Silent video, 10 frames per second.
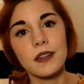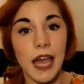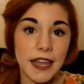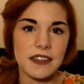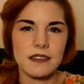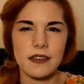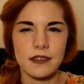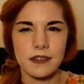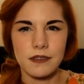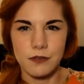and this year,
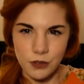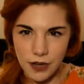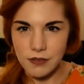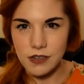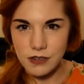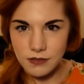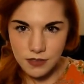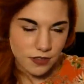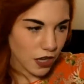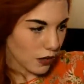forever.
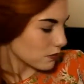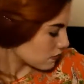Let's go.